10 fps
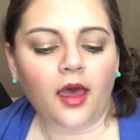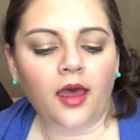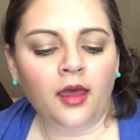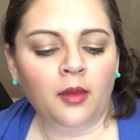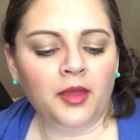
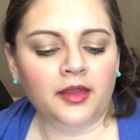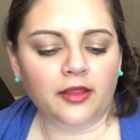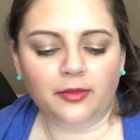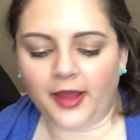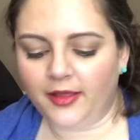Um,
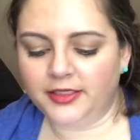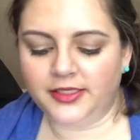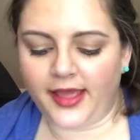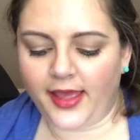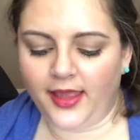another polish
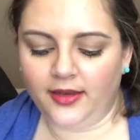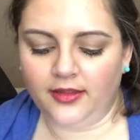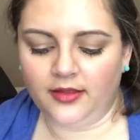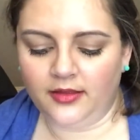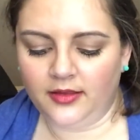that
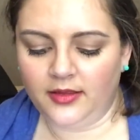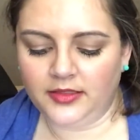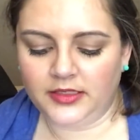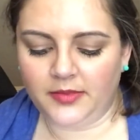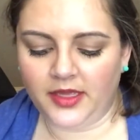
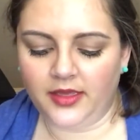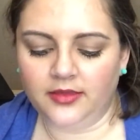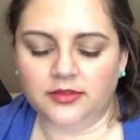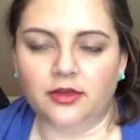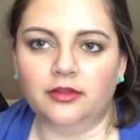to
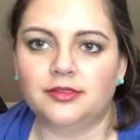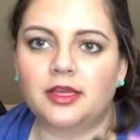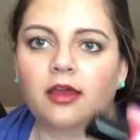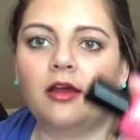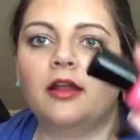me, sorry, there's
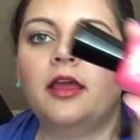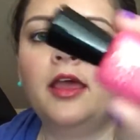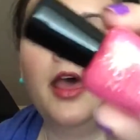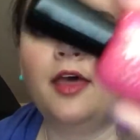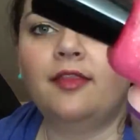gunk on it,
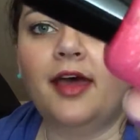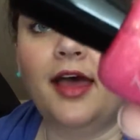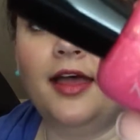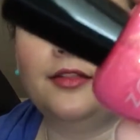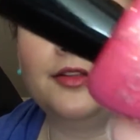
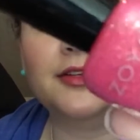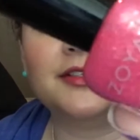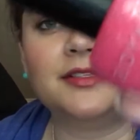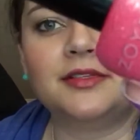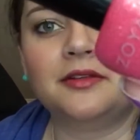that
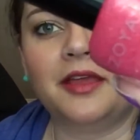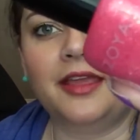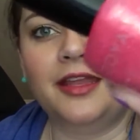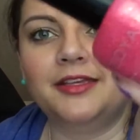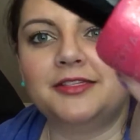looks like
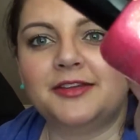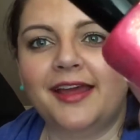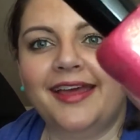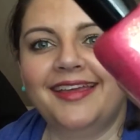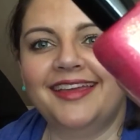an Easter
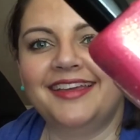egg